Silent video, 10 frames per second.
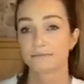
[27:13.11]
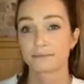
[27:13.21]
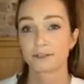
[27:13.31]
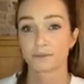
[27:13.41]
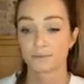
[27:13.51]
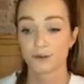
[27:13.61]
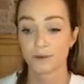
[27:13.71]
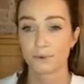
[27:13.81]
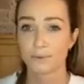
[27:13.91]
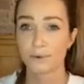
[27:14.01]
you know,
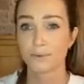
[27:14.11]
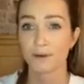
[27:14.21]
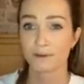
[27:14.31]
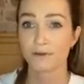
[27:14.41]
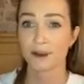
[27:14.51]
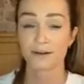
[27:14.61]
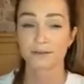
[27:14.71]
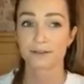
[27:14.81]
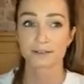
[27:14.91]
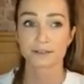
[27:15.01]
we were moving
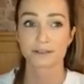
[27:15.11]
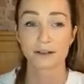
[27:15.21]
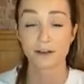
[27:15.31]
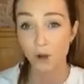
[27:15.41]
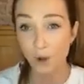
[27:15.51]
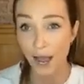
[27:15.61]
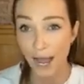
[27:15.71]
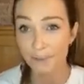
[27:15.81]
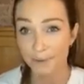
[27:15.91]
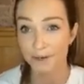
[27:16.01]
around. A lot
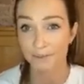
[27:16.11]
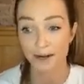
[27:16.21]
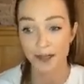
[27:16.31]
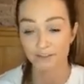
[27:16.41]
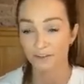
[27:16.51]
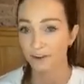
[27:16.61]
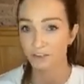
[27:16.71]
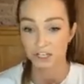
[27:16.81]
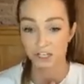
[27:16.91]
happened in my life and I